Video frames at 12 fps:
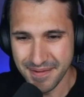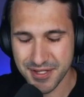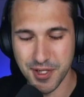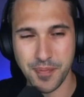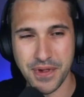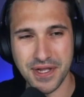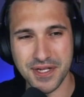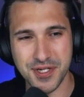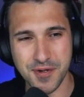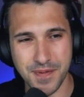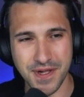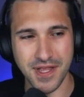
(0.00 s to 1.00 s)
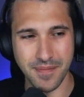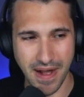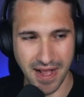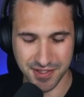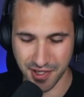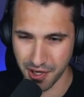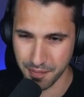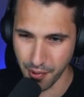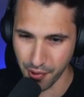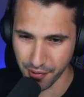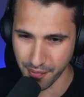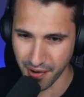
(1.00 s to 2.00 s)
So Pikachu being the mascot of
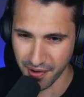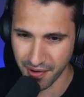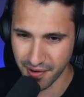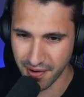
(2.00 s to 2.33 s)
Pokemon,